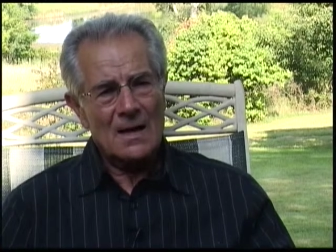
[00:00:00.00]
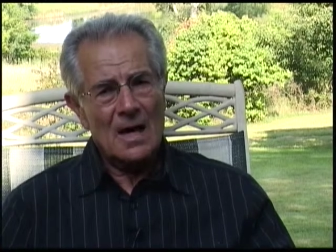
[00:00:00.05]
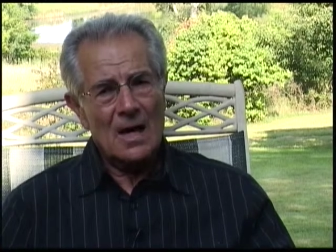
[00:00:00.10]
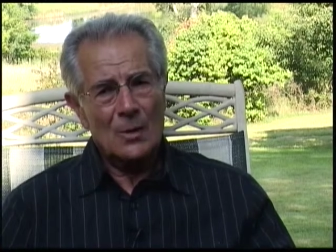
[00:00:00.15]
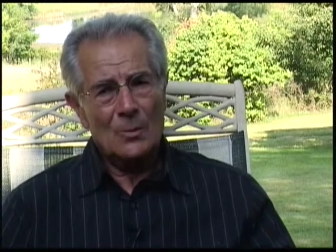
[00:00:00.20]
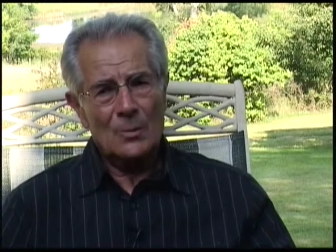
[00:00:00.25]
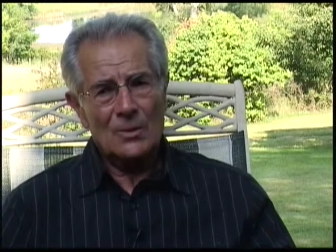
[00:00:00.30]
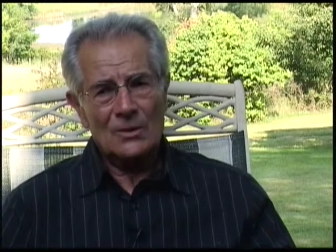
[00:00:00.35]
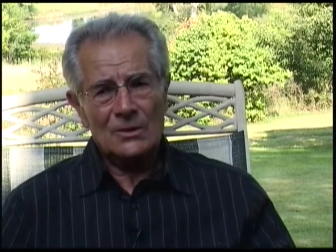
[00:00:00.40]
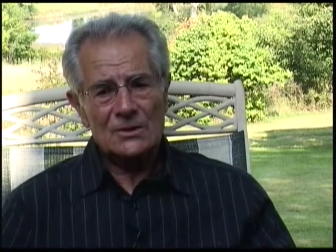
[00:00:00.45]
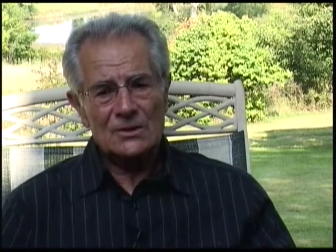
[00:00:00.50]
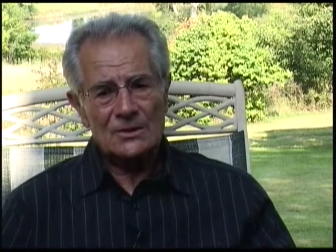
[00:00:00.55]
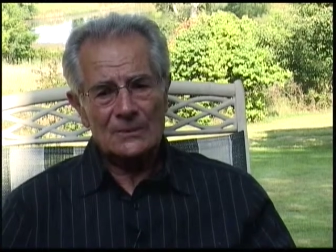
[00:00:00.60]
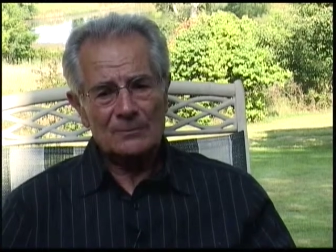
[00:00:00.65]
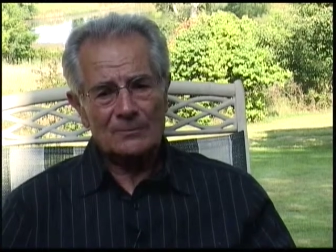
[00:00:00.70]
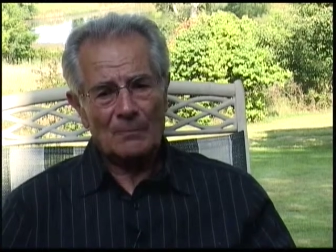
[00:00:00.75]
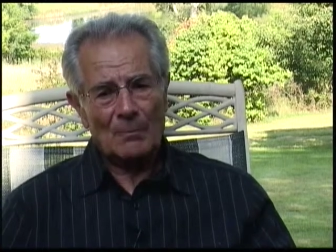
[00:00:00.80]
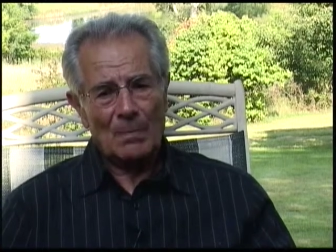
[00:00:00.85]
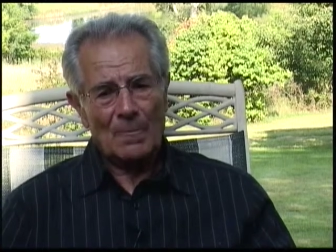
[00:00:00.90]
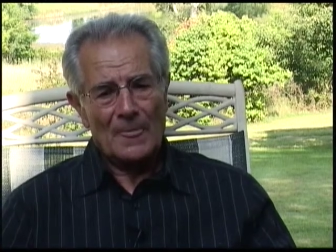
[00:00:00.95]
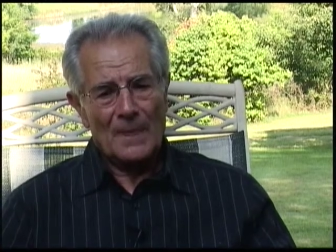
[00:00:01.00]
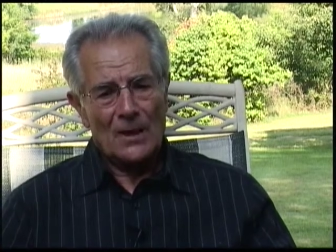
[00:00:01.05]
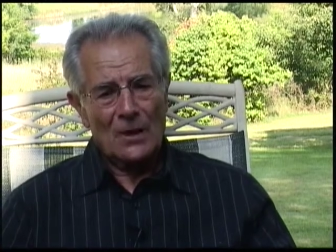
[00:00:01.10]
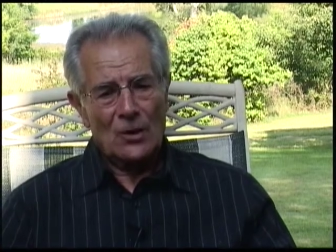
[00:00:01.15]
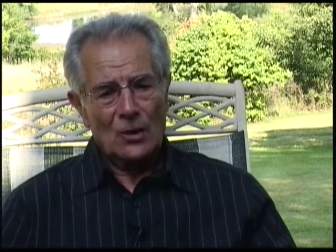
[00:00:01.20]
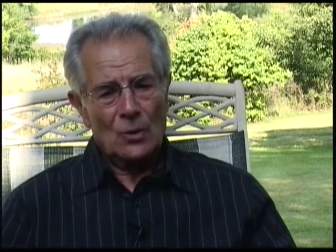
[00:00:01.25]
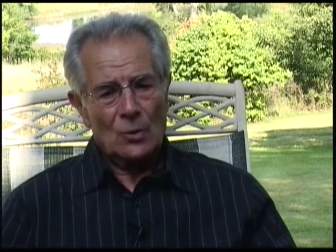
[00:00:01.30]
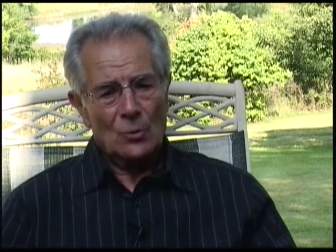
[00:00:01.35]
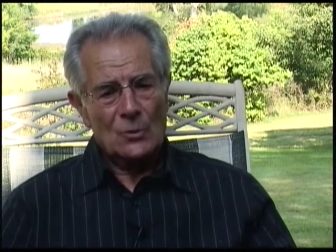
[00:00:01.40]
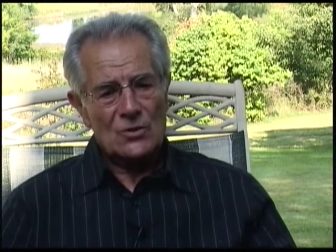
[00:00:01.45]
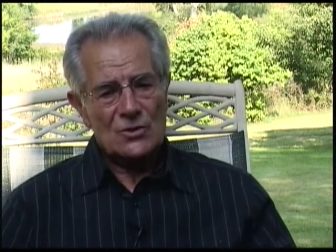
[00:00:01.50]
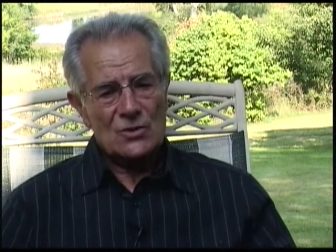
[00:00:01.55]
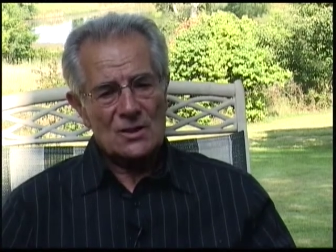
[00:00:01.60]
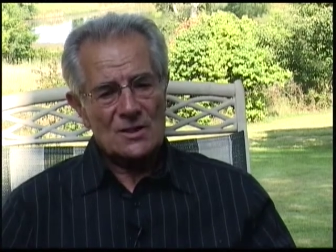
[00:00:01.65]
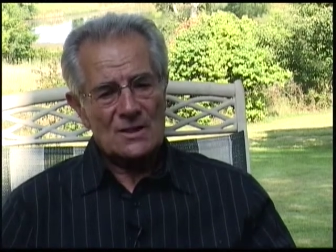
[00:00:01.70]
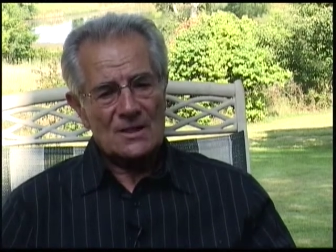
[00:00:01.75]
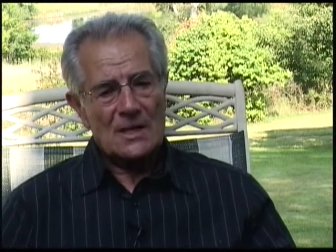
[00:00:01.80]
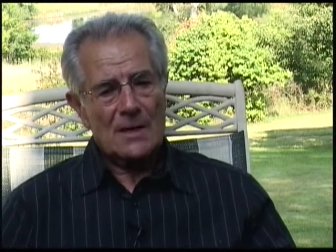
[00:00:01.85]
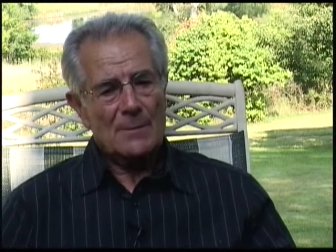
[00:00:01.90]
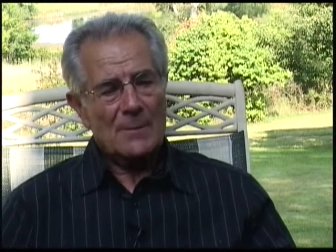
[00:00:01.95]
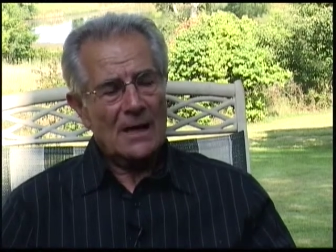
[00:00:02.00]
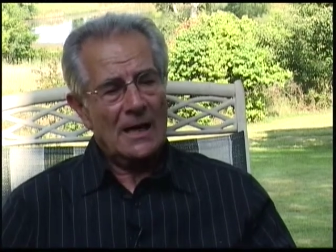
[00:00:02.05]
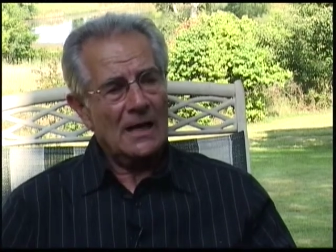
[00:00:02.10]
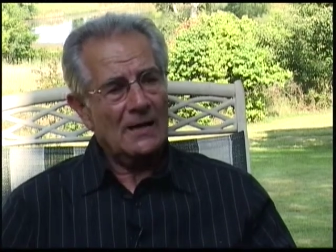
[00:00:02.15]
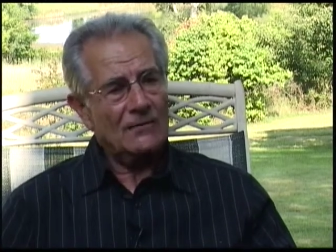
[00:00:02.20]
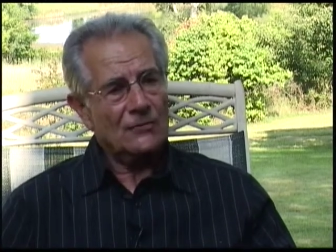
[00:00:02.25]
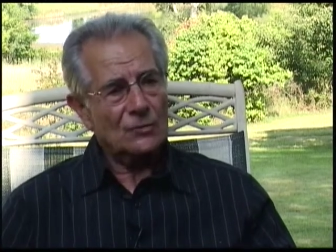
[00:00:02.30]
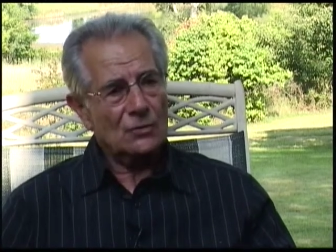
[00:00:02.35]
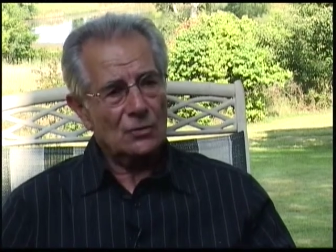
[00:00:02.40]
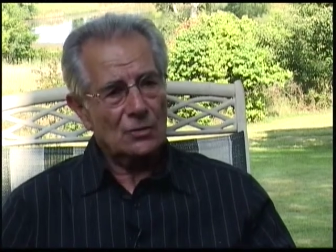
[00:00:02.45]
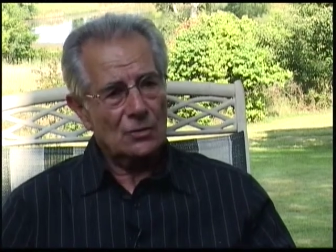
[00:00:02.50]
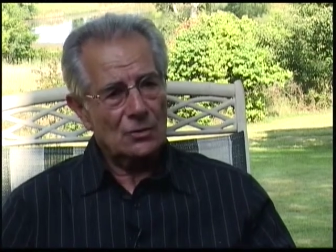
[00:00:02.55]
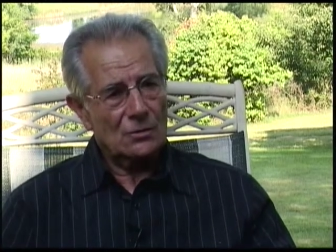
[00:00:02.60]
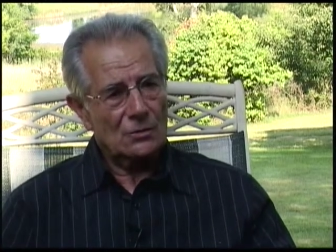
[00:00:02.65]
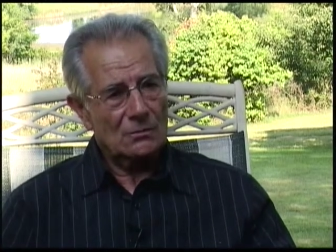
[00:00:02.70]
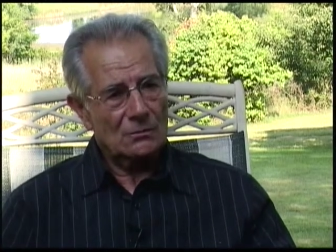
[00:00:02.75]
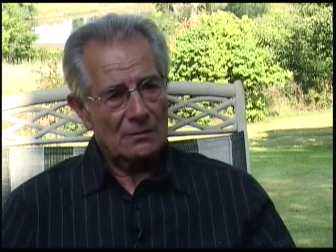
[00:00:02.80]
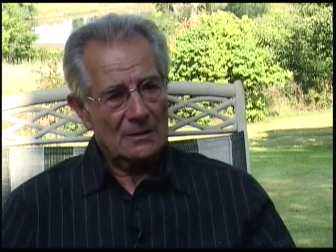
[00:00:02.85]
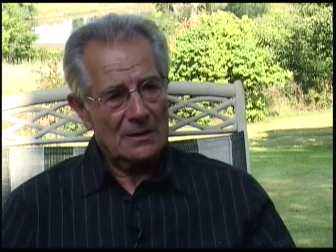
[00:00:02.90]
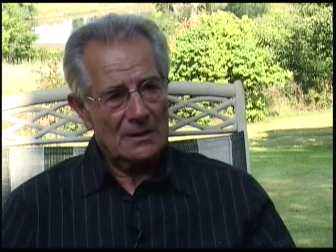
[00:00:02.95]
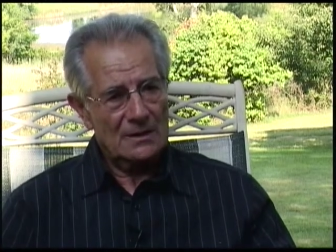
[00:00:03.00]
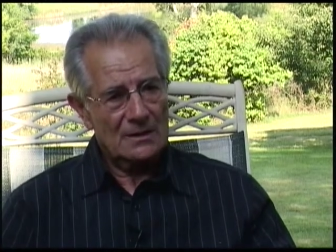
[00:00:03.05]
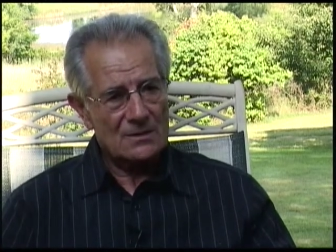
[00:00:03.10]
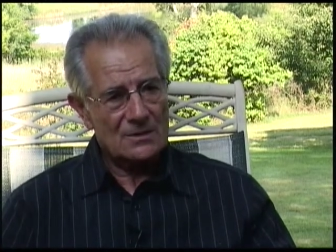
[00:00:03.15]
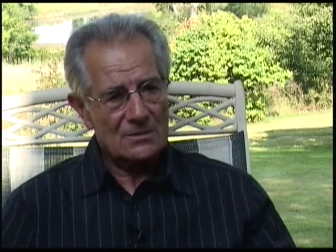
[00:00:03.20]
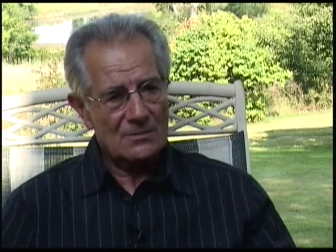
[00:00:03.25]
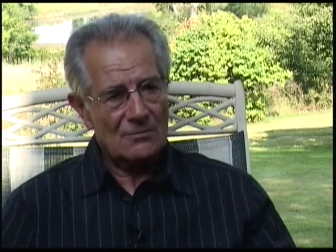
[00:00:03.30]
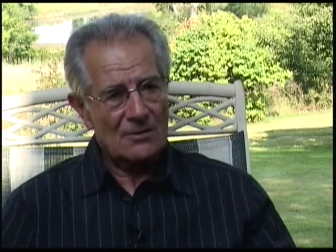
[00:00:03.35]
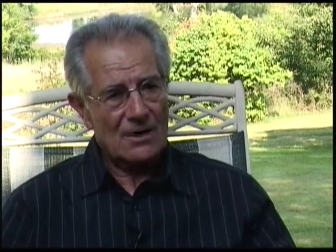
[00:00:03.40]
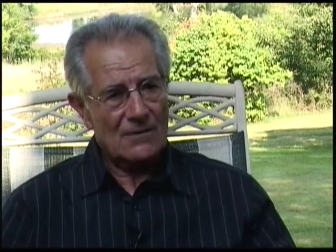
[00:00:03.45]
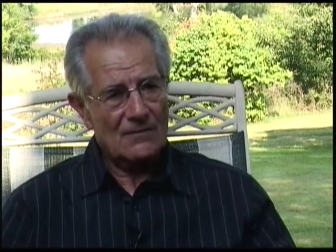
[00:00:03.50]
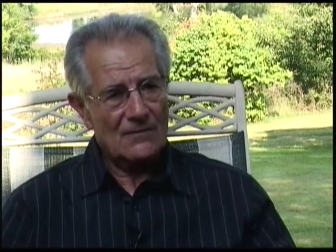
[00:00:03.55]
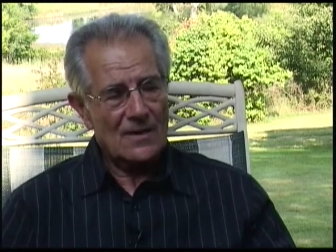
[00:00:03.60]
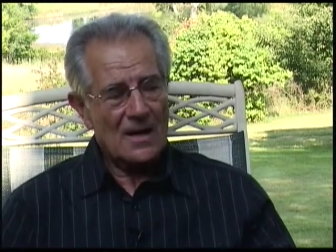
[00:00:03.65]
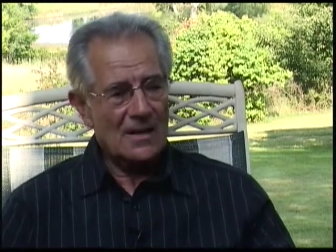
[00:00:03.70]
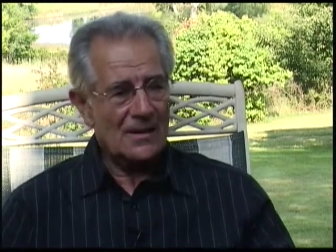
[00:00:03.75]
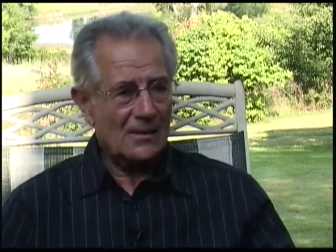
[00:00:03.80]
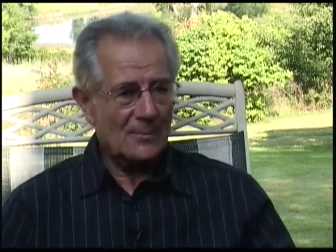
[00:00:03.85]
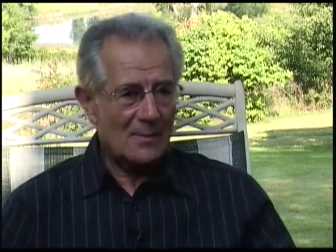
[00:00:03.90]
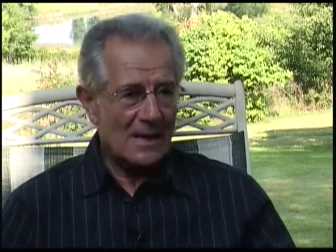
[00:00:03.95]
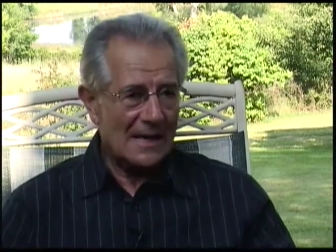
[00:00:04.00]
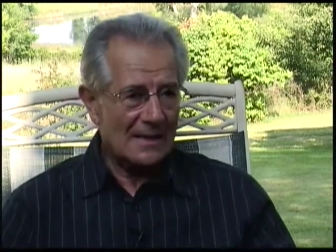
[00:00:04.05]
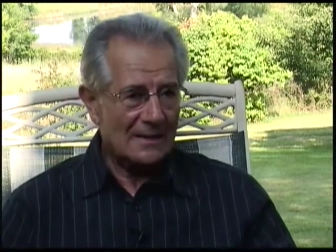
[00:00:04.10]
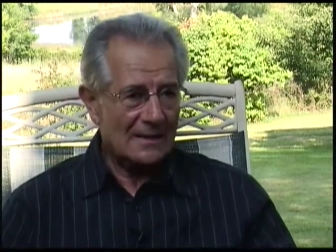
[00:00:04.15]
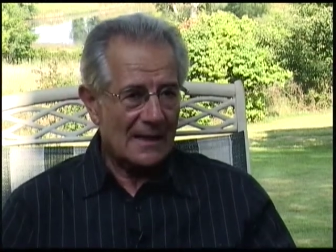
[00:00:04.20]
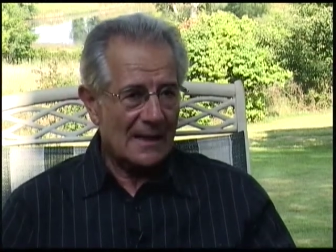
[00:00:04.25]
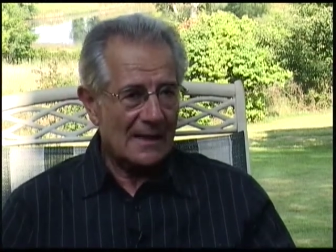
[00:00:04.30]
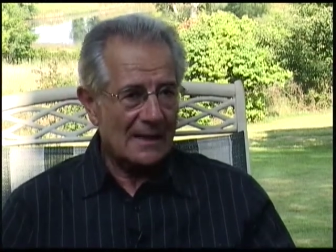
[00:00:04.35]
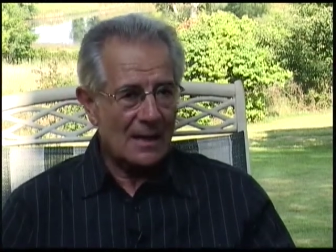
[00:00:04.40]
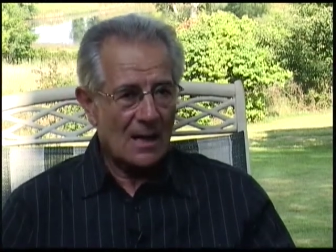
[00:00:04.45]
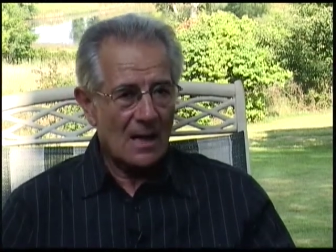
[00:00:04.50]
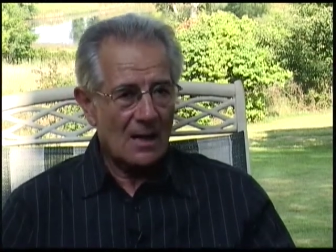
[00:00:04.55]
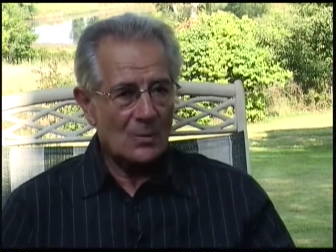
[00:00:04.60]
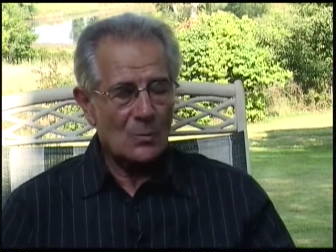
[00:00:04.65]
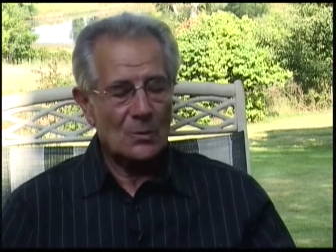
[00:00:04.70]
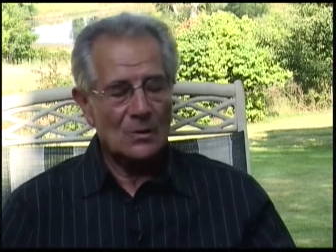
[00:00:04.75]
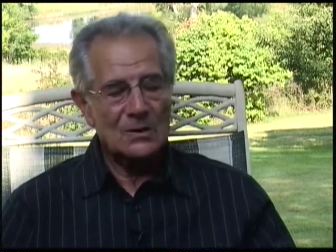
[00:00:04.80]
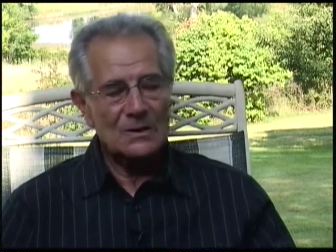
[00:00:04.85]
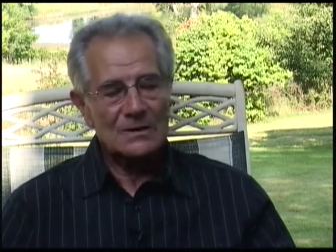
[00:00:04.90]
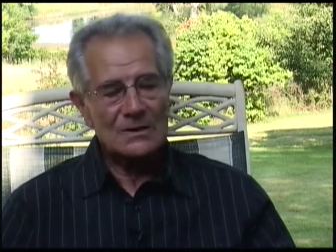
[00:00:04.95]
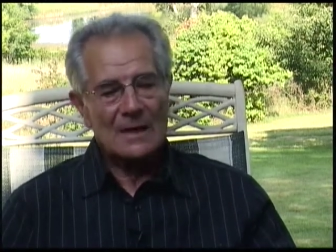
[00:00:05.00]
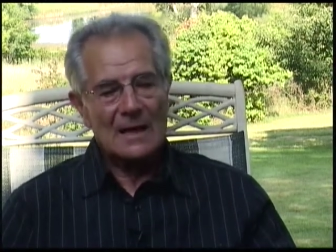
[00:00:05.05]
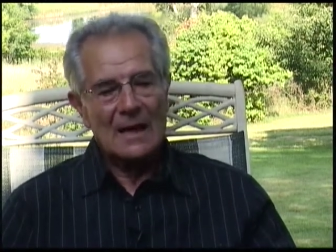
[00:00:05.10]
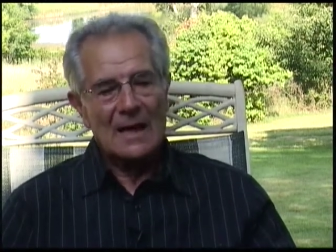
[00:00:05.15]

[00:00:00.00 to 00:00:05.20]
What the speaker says: Albert, which is named after his grandfather, my dad Albert,